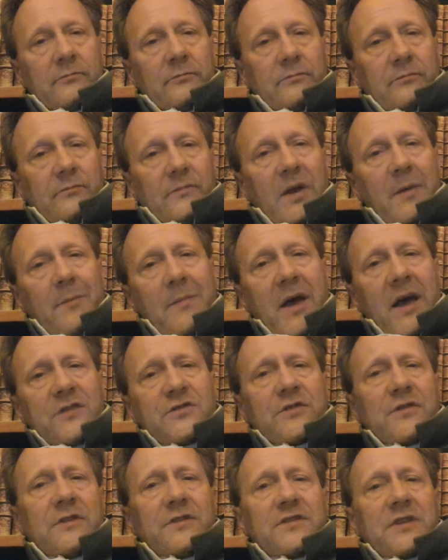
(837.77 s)

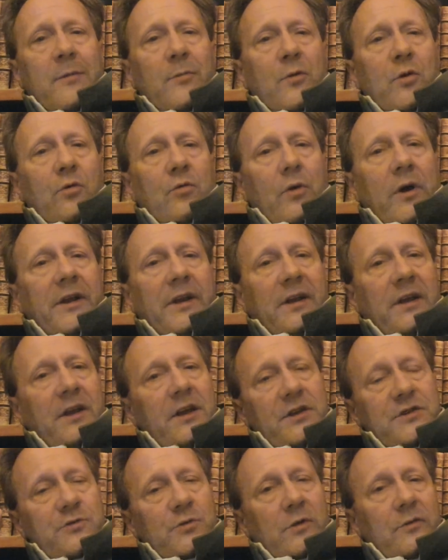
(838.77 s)
Imagine that someone were writing a
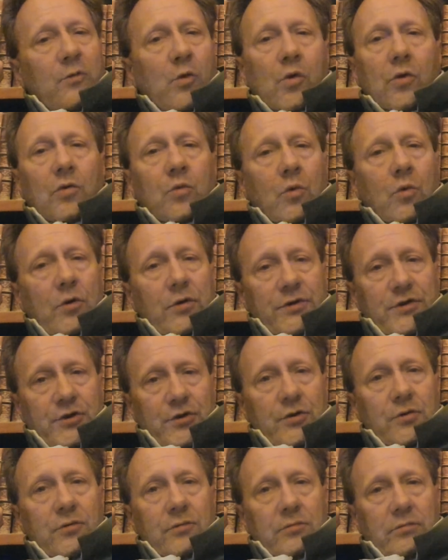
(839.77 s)
history of World War
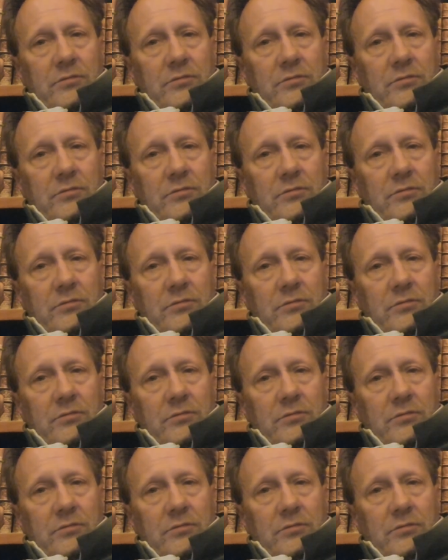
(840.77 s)
II.